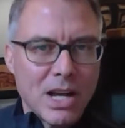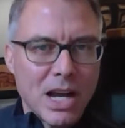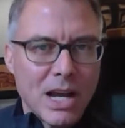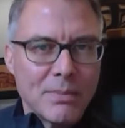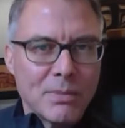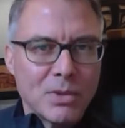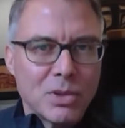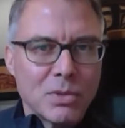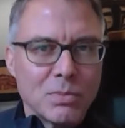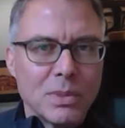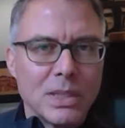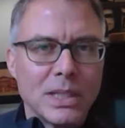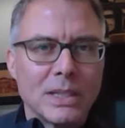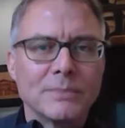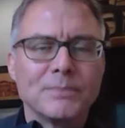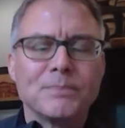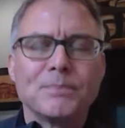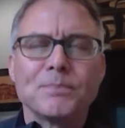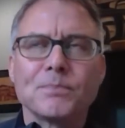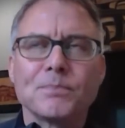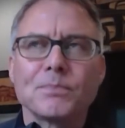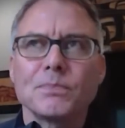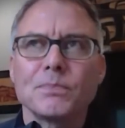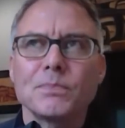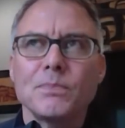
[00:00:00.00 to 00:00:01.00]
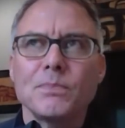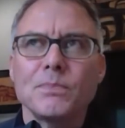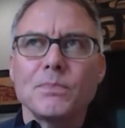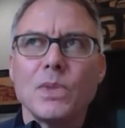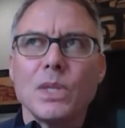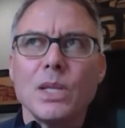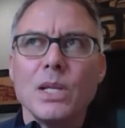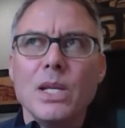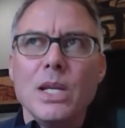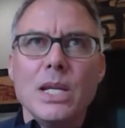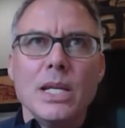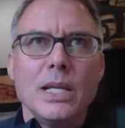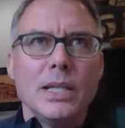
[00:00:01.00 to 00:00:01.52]
time with me.
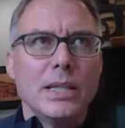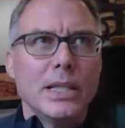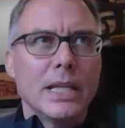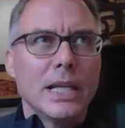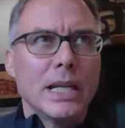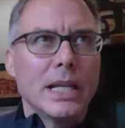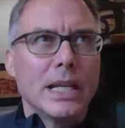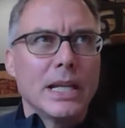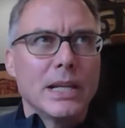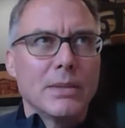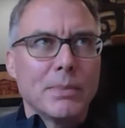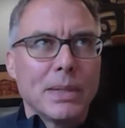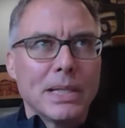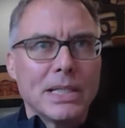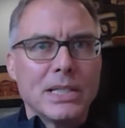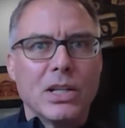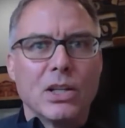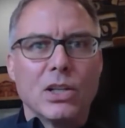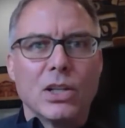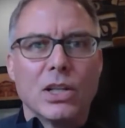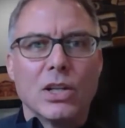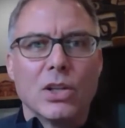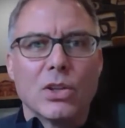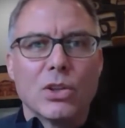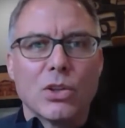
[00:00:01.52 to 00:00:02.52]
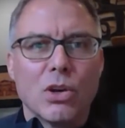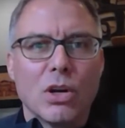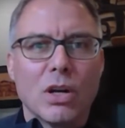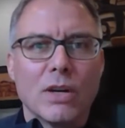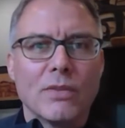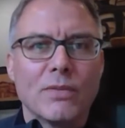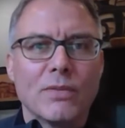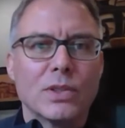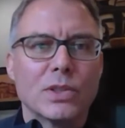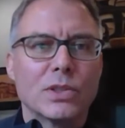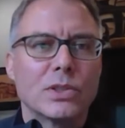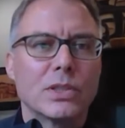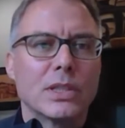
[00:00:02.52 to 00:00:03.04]
In my telehealth
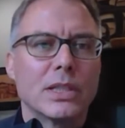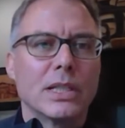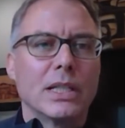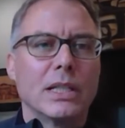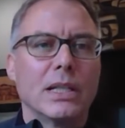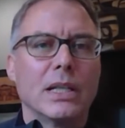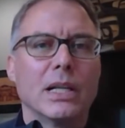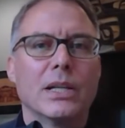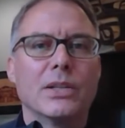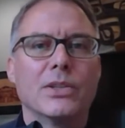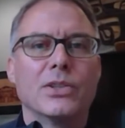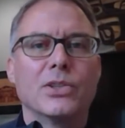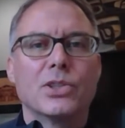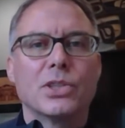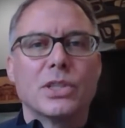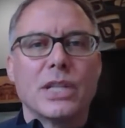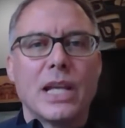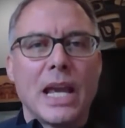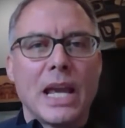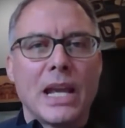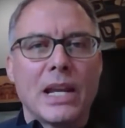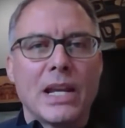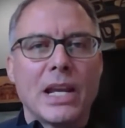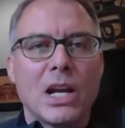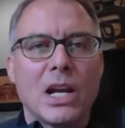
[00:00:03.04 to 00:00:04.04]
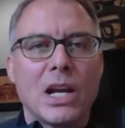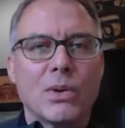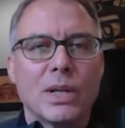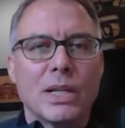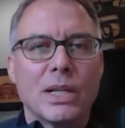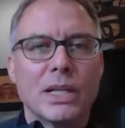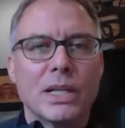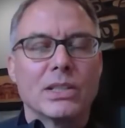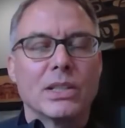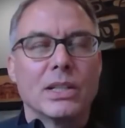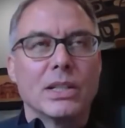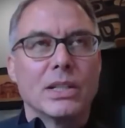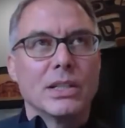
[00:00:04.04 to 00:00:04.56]
office, they understand how
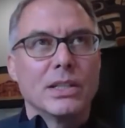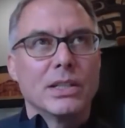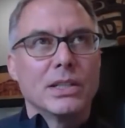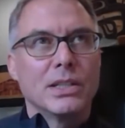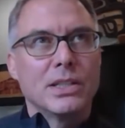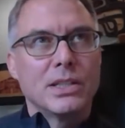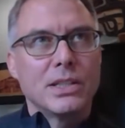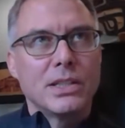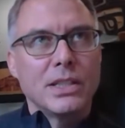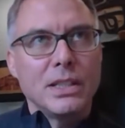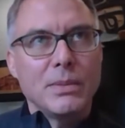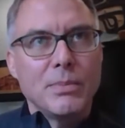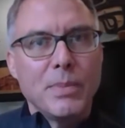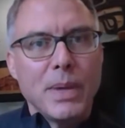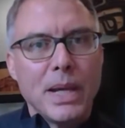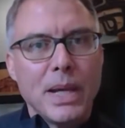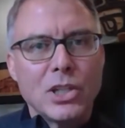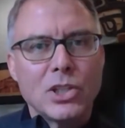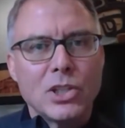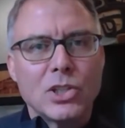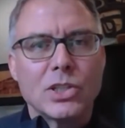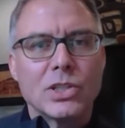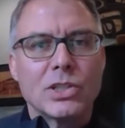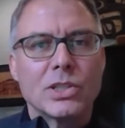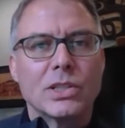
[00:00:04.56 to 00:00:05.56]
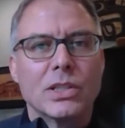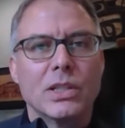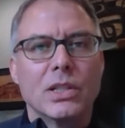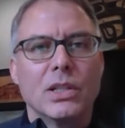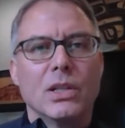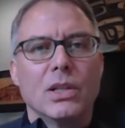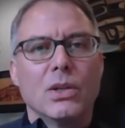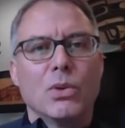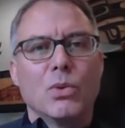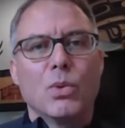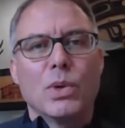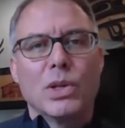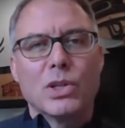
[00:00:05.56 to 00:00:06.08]
I see patients.
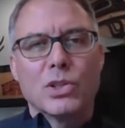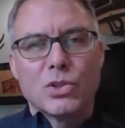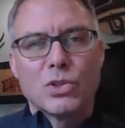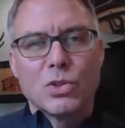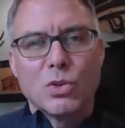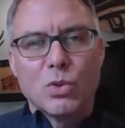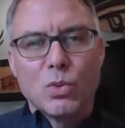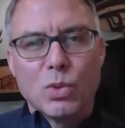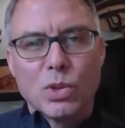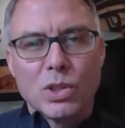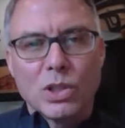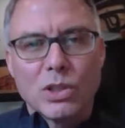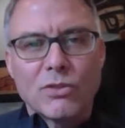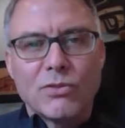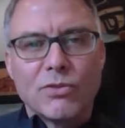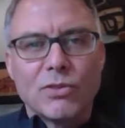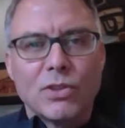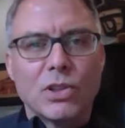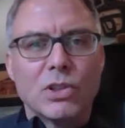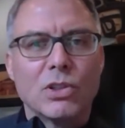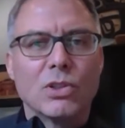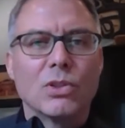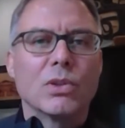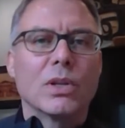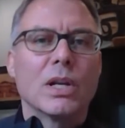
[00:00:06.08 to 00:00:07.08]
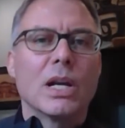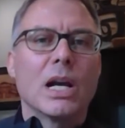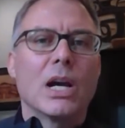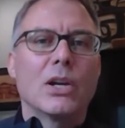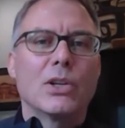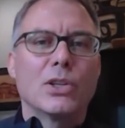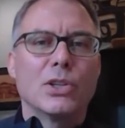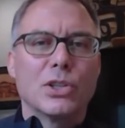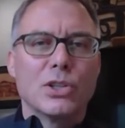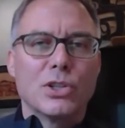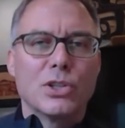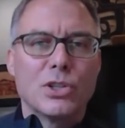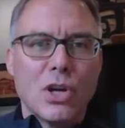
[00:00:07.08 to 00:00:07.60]
What is the workflow? How
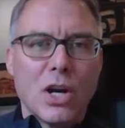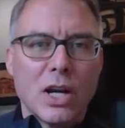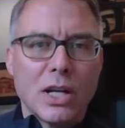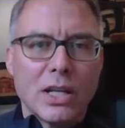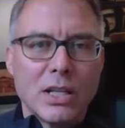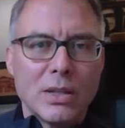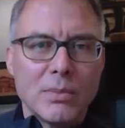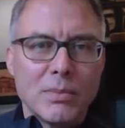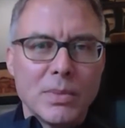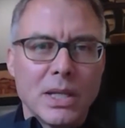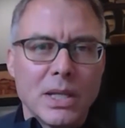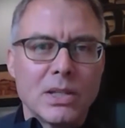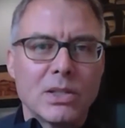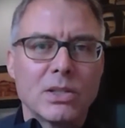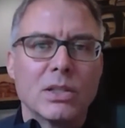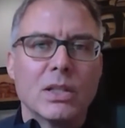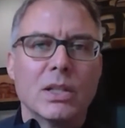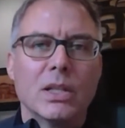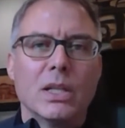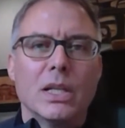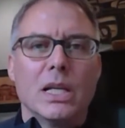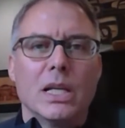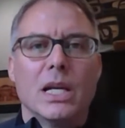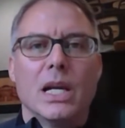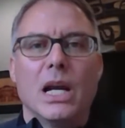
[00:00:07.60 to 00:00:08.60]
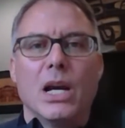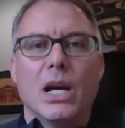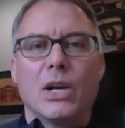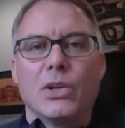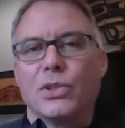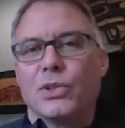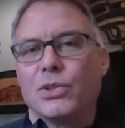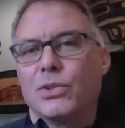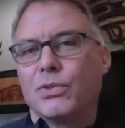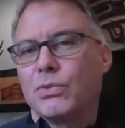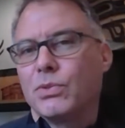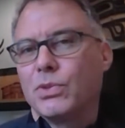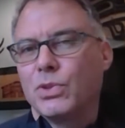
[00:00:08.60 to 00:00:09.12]
do you document? How do
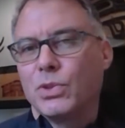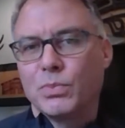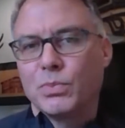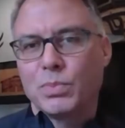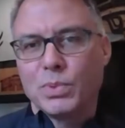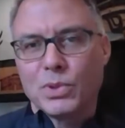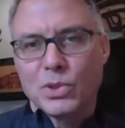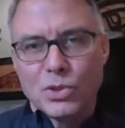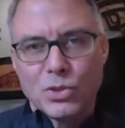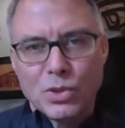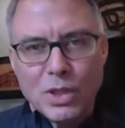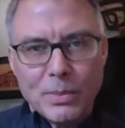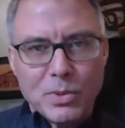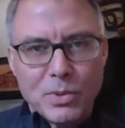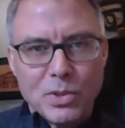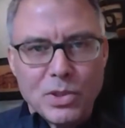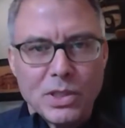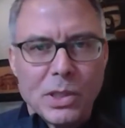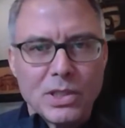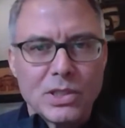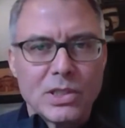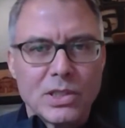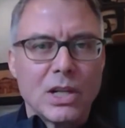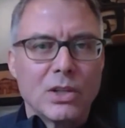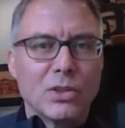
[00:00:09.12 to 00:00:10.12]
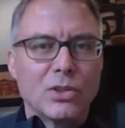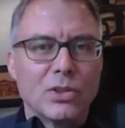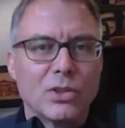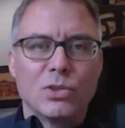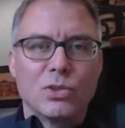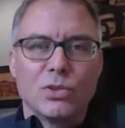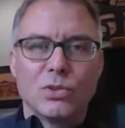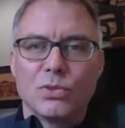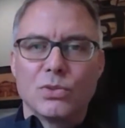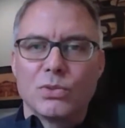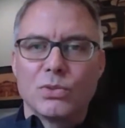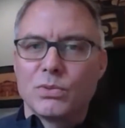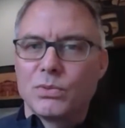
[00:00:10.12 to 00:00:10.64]
you do prescriptions? How do you
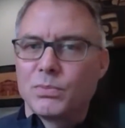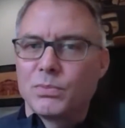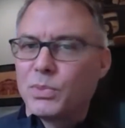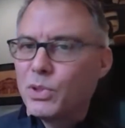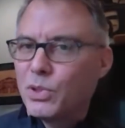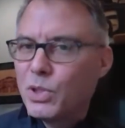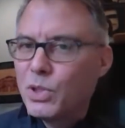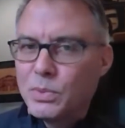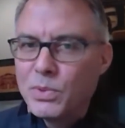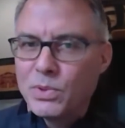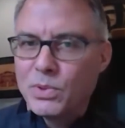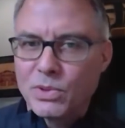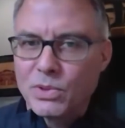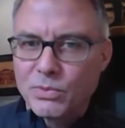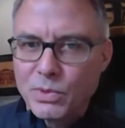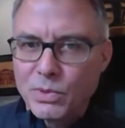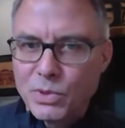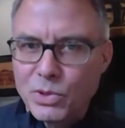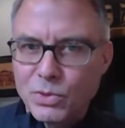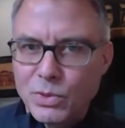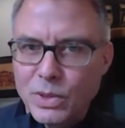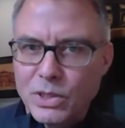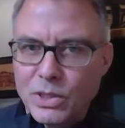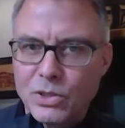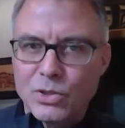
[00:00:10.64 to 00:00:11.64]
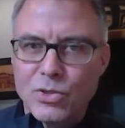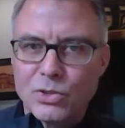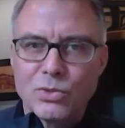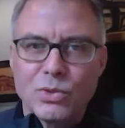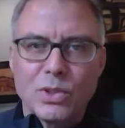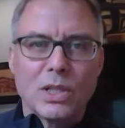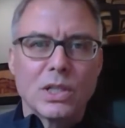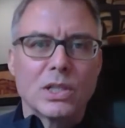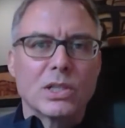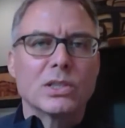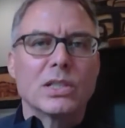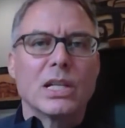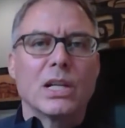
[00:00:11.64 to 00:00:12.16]
do prescriptions of restricted
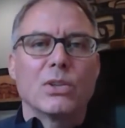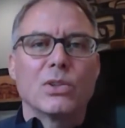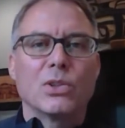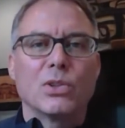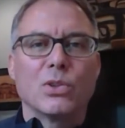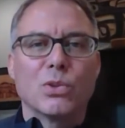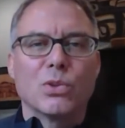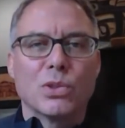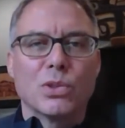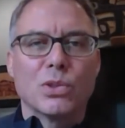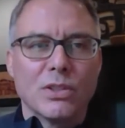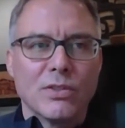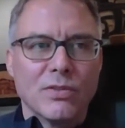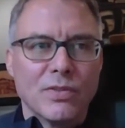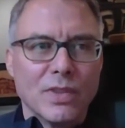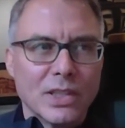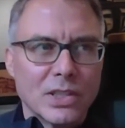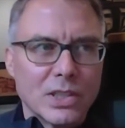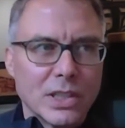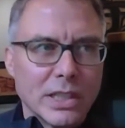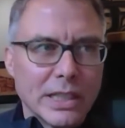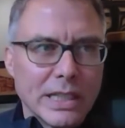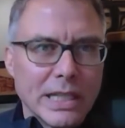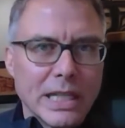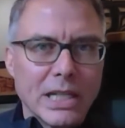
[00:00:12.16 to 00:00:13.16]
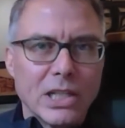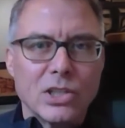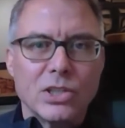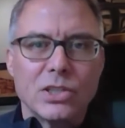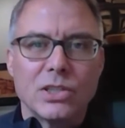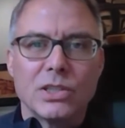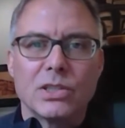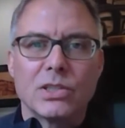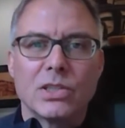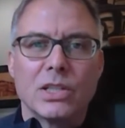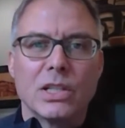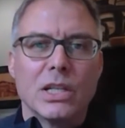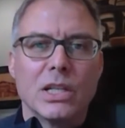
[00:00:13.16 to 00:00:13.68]
drugs? How do you order
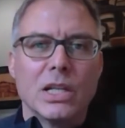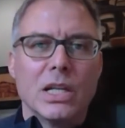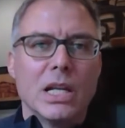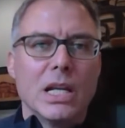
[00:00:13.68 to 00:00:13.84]
investigations?